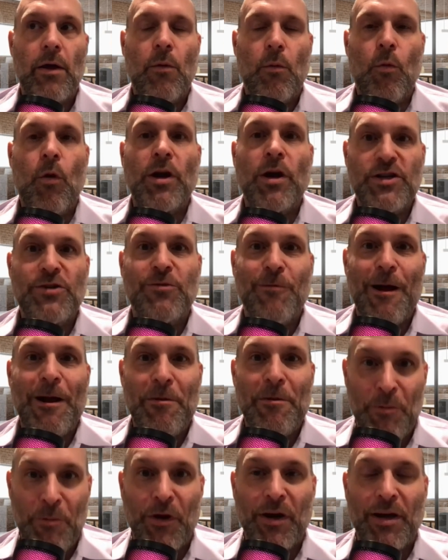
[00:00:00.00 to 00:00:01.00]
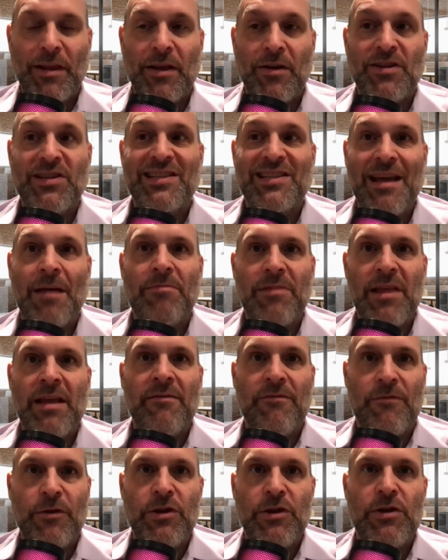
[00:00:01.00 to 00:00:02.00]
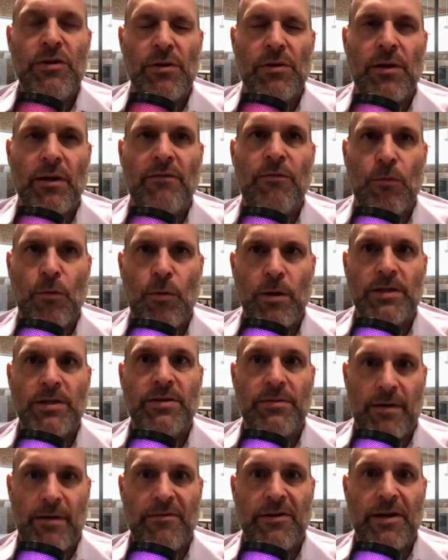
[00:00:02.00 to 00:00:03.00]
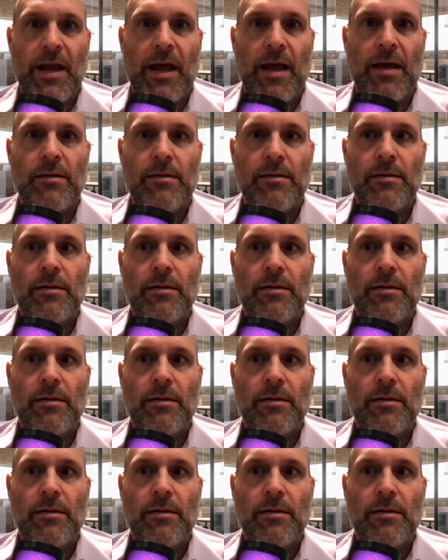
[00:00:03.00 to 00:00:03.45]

Once you write a book, there's something for you to look forward to every day.